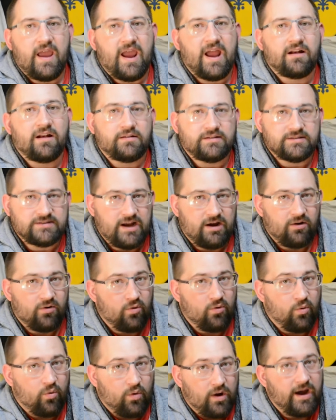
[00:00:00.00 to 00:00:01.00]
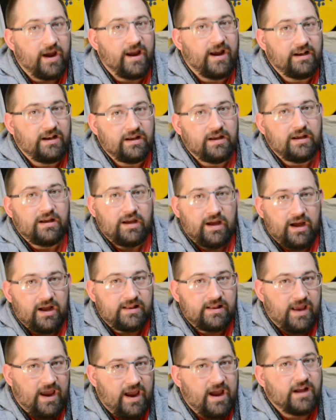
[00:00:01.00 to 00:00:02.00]
handle is now quite
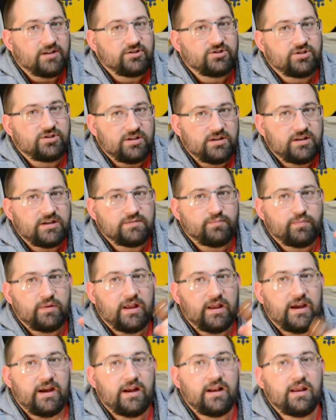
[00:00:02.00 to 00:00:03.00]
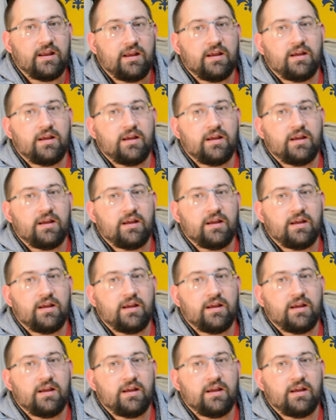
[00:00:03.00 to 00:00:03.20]
attached to this blade.